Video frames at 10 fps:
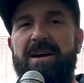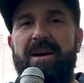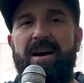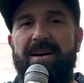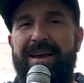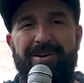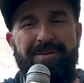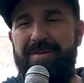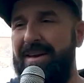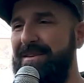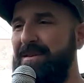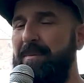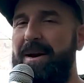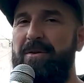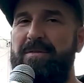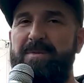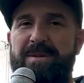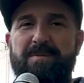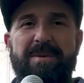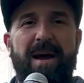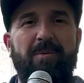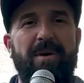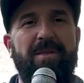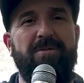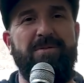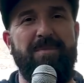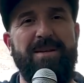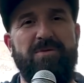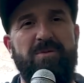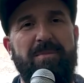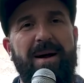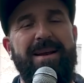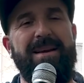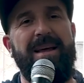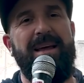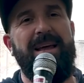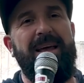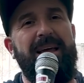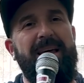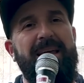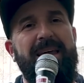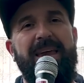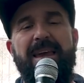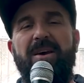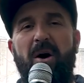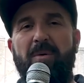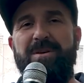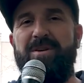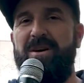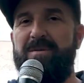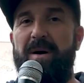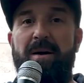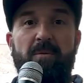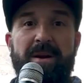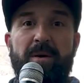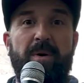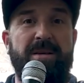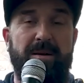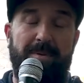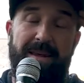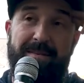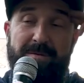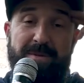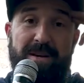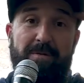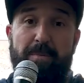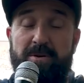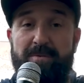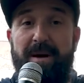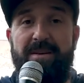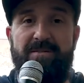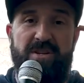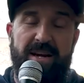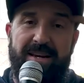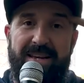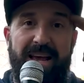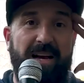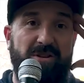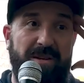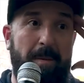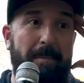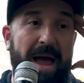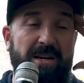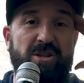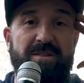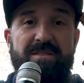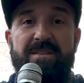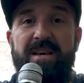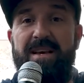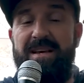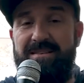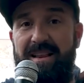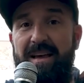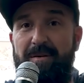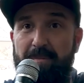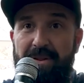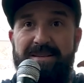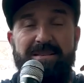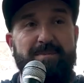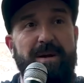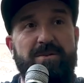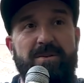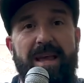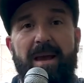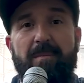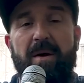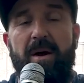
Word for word: uh, Gary V, somebody who I've spent some time with, who's a mentor of mine, he always talks about when he wakes up, he gives himself a perspective check, and he actually imagines his life. He plays this mental game